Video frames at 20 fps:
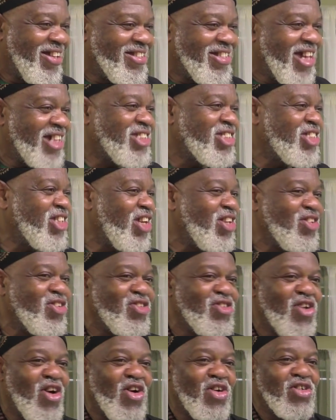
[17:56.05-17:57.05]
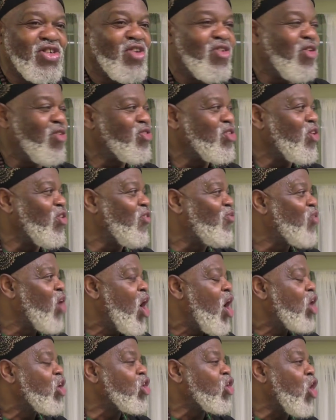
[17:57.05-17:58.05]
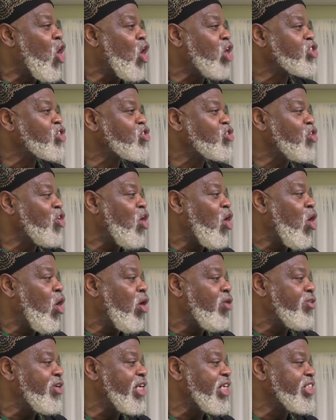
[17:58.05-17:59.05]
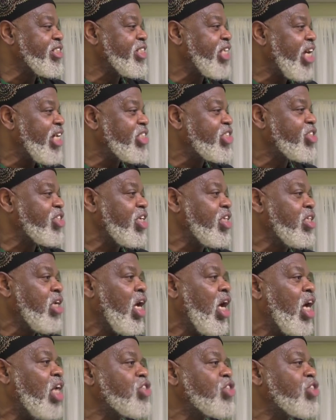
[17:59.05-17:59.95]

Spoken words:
Next thing you know, you've lost your orientation,